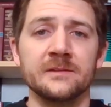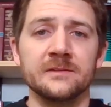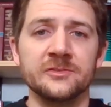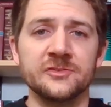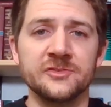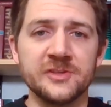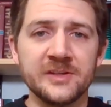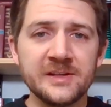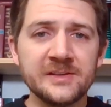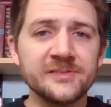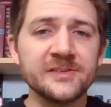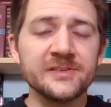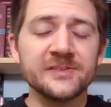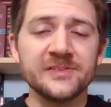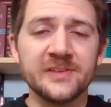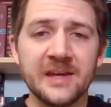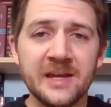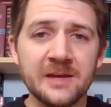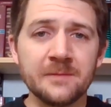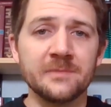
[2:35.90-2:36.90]
Jesus
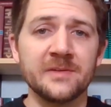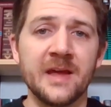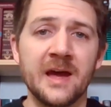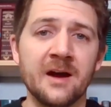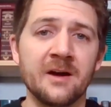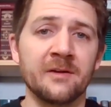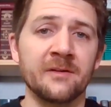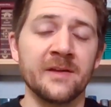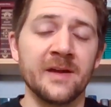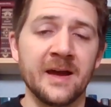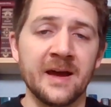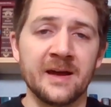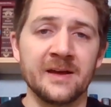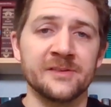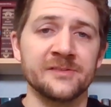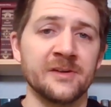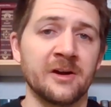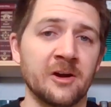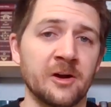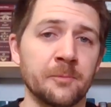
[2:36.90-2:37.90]
came down
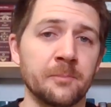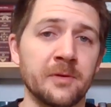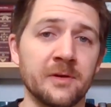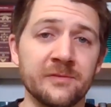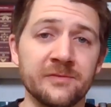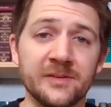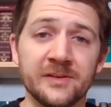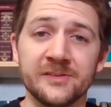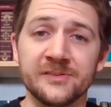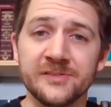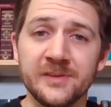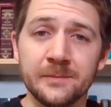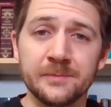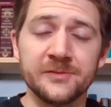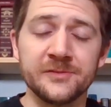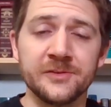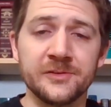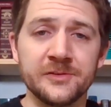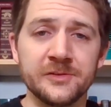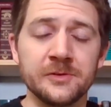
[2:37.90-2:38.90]
as our perfect
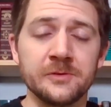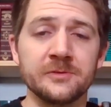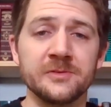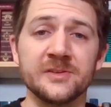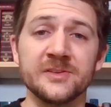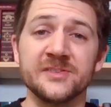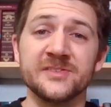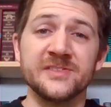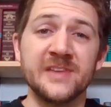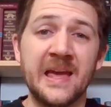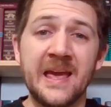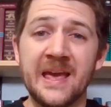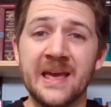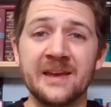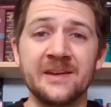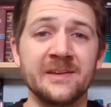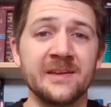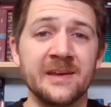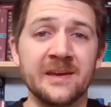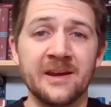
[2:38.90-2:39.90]
substitute to
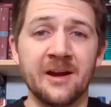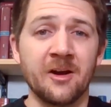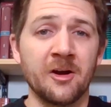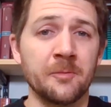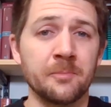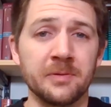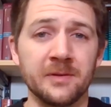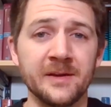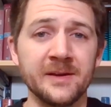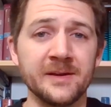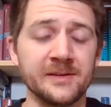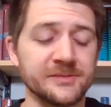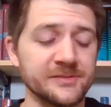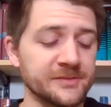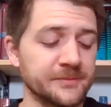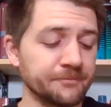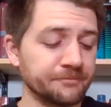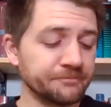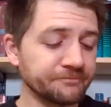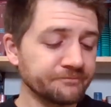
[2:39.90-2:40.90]
stand in our
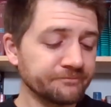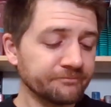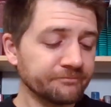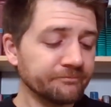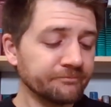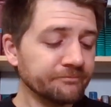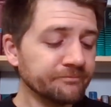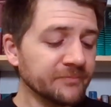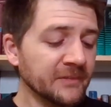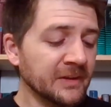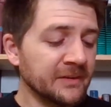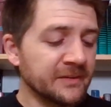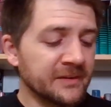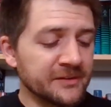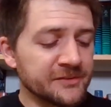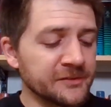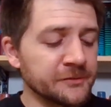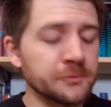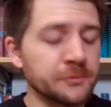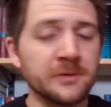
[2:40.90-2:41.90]
place.
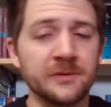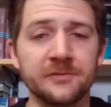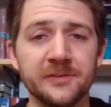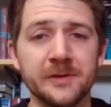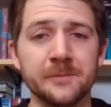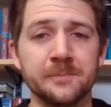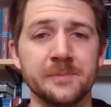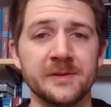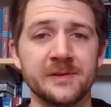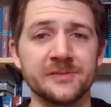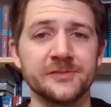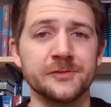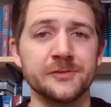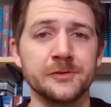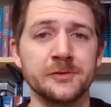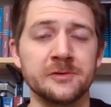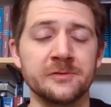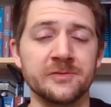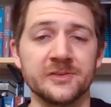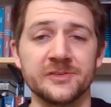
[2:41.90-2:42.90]
This is what Philippians
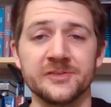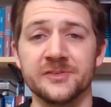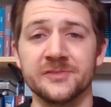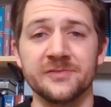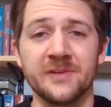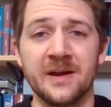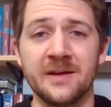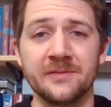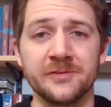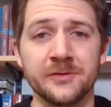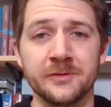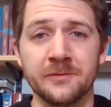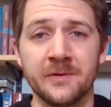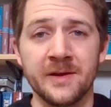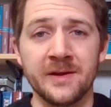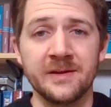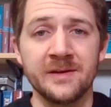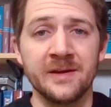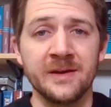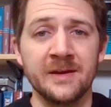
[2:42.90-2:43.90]
2, verses 5 through
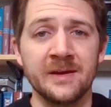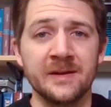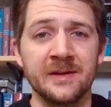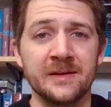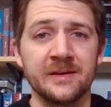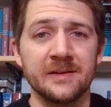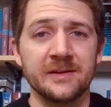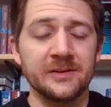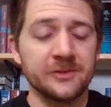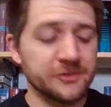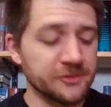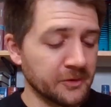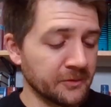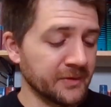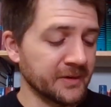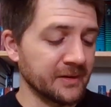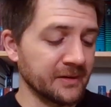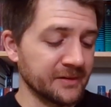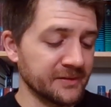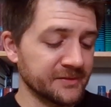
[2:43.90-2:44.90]
8 is
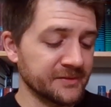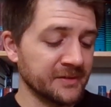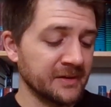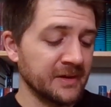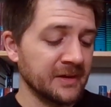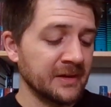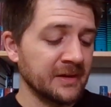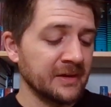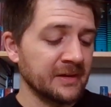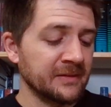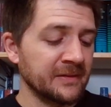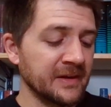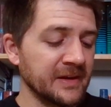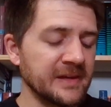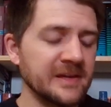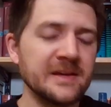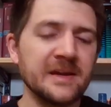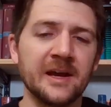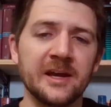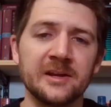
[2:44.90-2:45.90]
showing us that
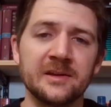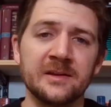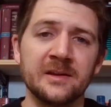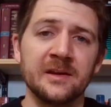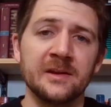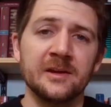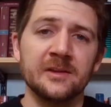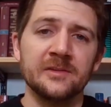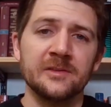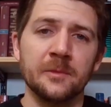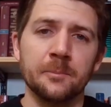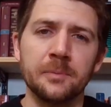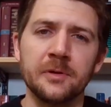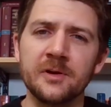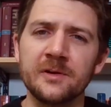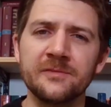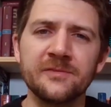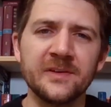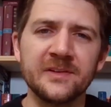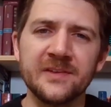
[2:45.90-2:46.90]
he had the
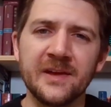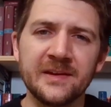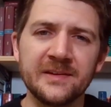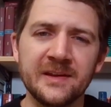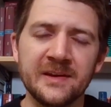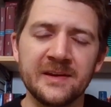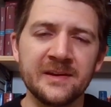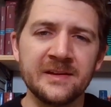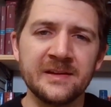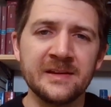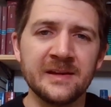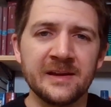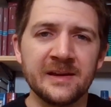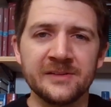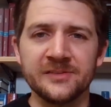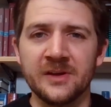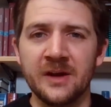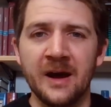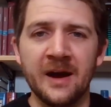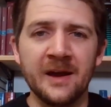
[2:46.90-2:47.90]
perfect identity
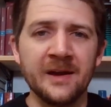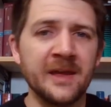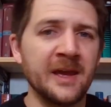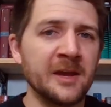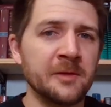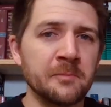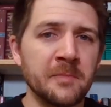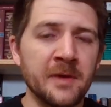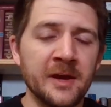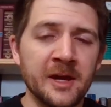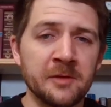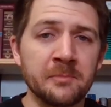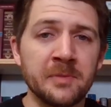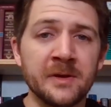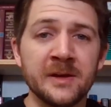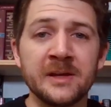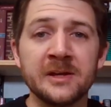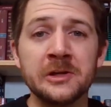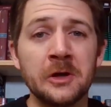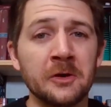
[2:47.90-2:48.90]
as God and man,
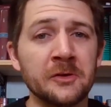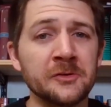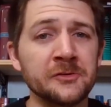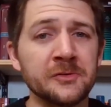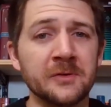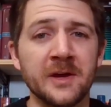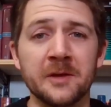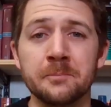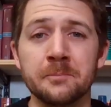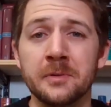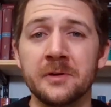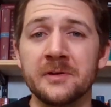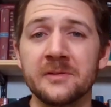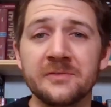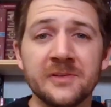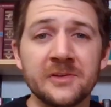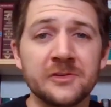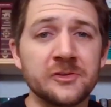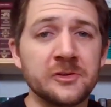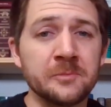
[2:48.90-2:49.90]
but he also had
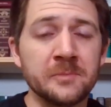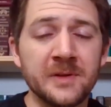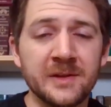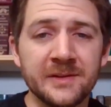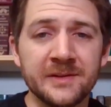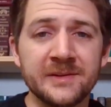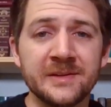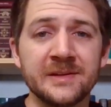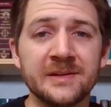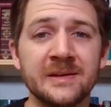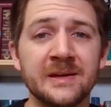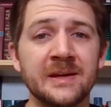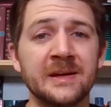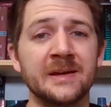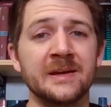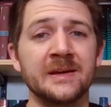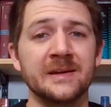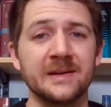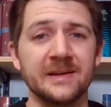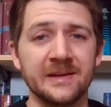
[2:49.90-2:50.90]
perfect humility
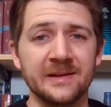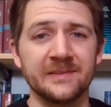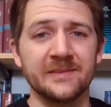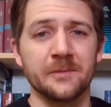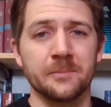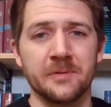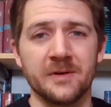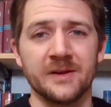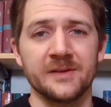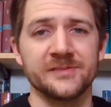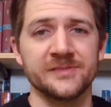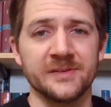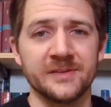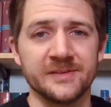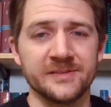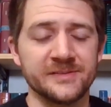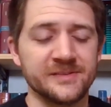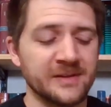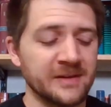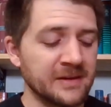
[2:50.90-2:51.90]
in the
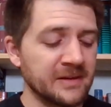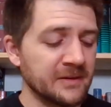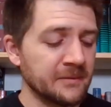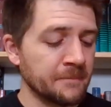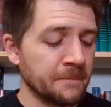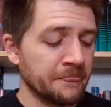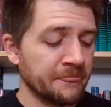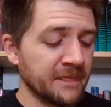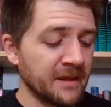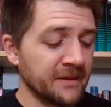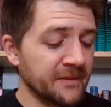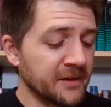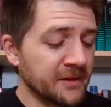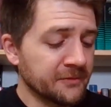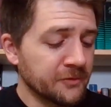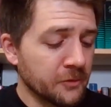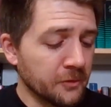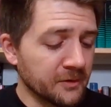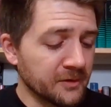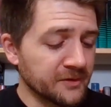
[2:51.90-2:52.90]
process. And then,
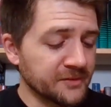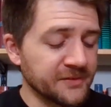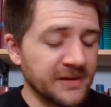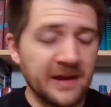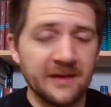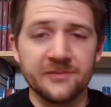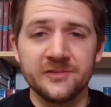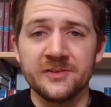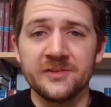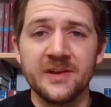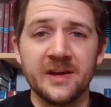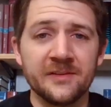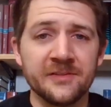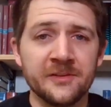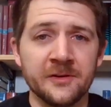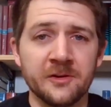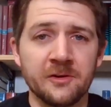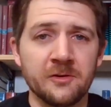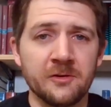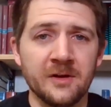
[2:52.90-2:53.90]
of course, after death
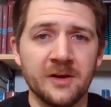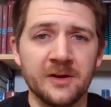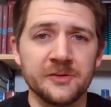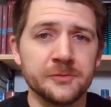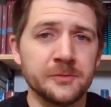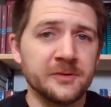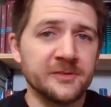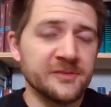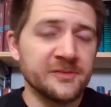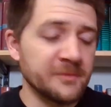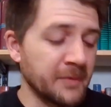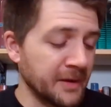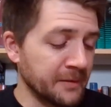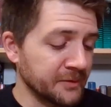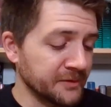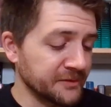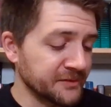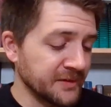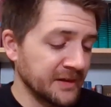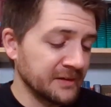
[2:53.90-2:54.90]
on a cross, what does the
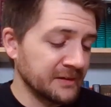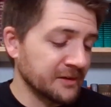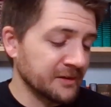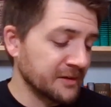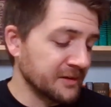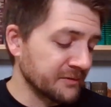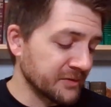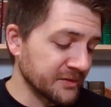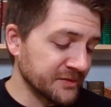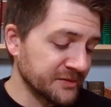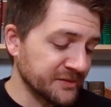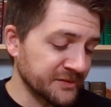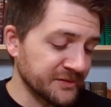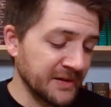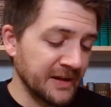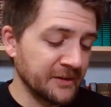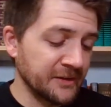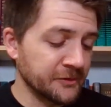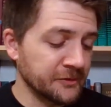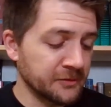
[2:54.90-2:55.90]
Bible say? Look at verses
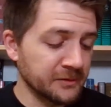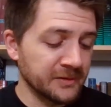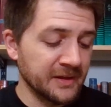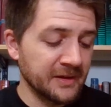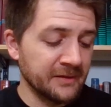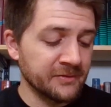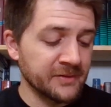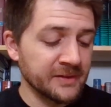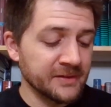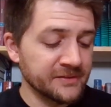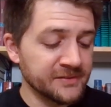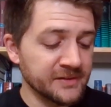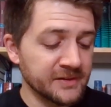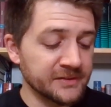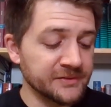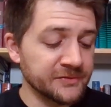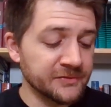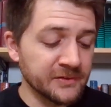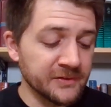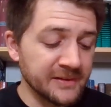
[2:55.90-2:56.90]
9 through 11. It
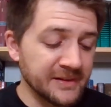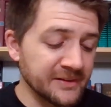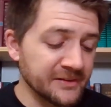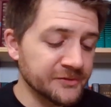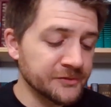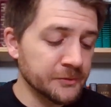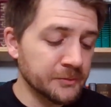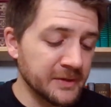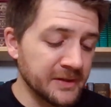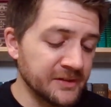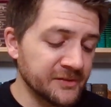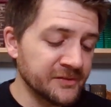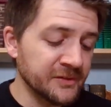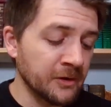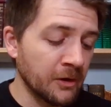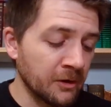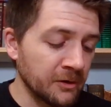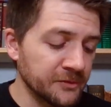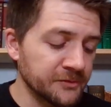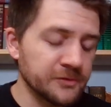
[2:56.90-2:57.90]
says, For this reason
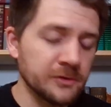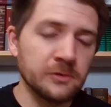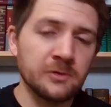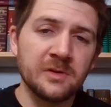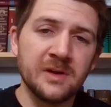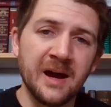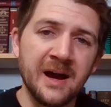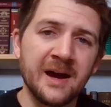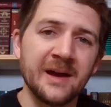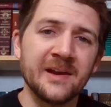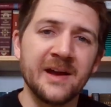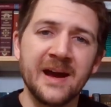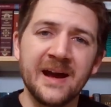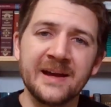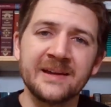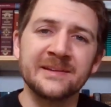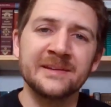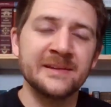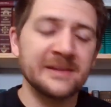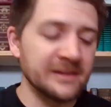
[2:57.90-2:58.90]
also God
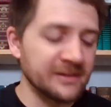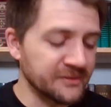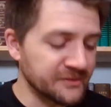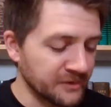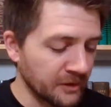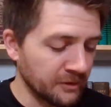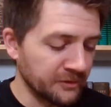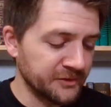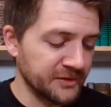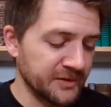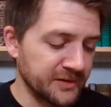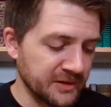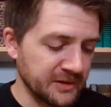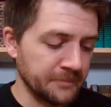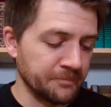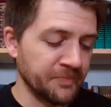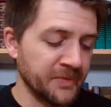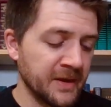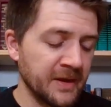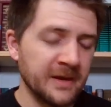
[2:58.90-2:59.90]
highly exalted
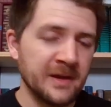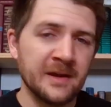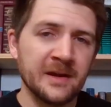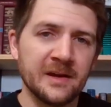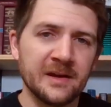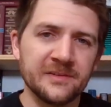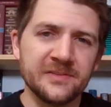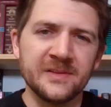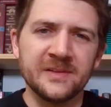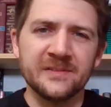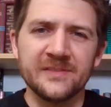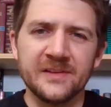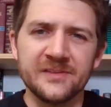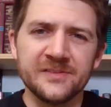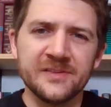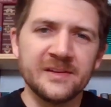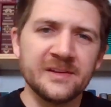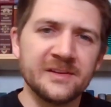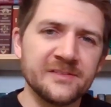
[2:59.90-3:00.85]
him. I think that's an